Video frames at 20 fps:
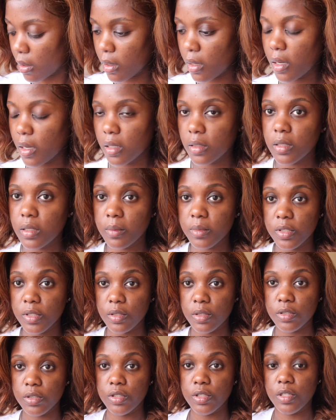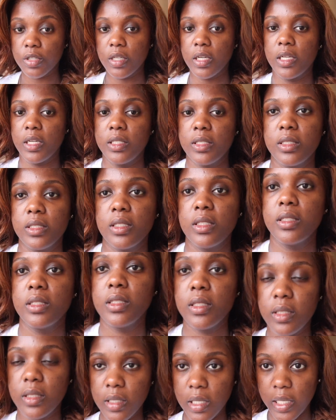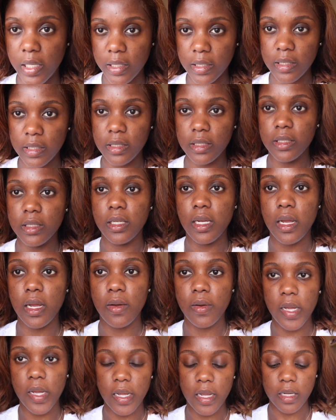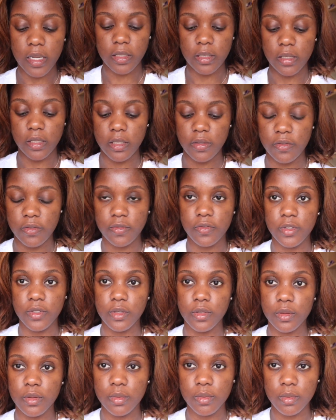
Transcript: Yeah, so I'm just going to show you guys in this light. This is how I actually feel.